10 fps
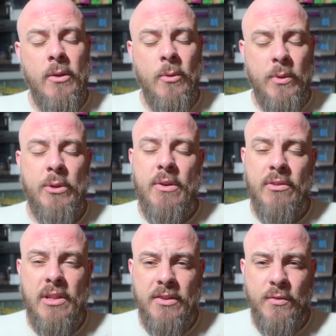we do have a
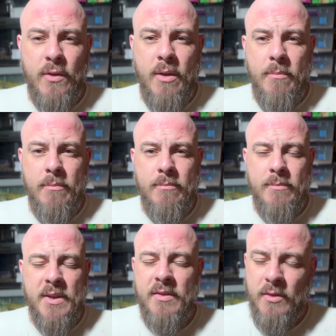clutch from
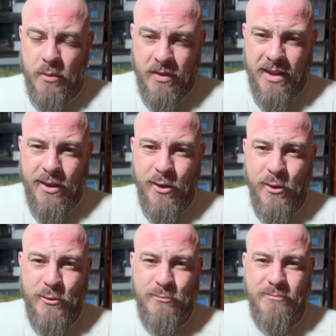my citrus tiger
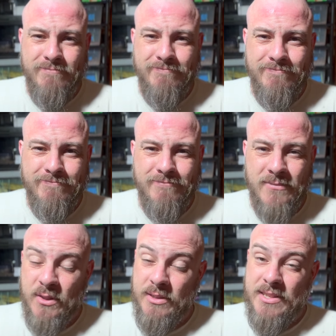girl.
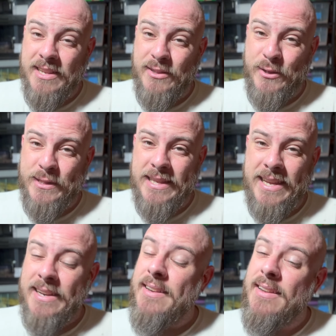So let's take a look at that,
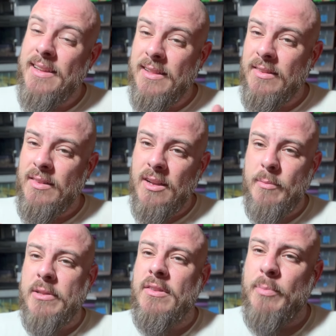and let's talk
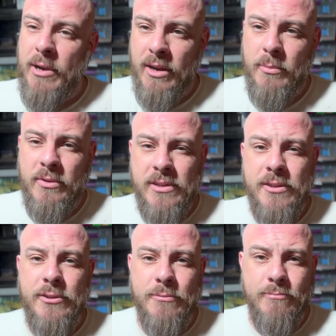about this pairing in particular.